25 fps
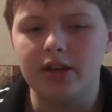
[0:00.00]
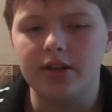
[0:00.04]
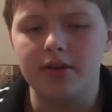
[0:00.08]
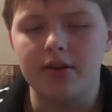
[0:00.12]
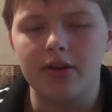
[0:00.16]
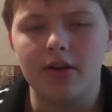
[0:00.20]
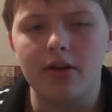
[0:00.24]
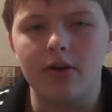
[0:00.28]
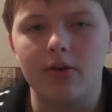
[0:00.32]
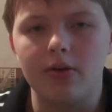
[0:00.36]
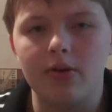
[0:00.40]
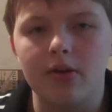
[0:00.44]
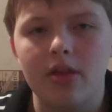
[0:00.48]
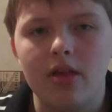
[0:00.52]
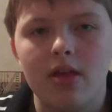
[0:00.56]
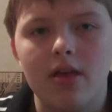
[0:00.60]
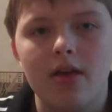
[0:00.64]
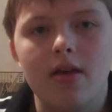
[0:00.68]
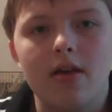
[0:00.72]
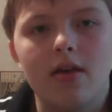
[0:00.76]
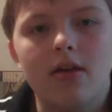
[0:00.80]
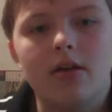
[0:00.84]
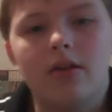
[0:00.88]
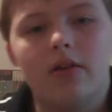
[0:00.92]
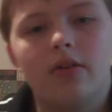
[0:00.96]
to know.
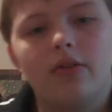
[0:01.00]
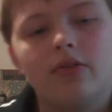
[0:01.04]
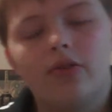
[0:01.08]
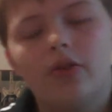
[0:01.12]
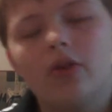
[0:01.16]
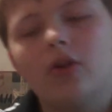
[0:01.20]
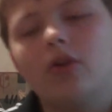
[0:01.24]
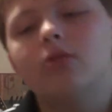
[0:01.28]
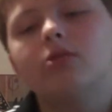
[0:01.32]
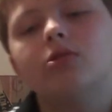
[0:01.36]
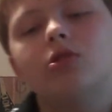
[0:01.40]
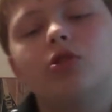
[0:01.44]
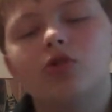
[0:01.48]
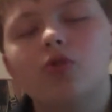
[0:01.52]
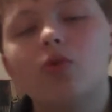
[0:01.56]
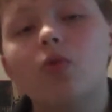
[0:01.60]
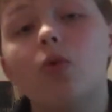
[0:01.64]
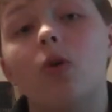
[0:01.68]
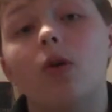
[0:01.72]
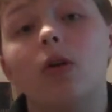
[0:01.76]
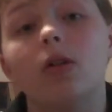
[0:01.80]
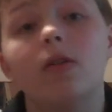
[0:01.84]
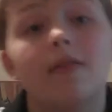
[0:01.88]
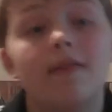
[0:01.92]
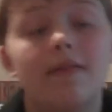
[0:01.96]
So, school.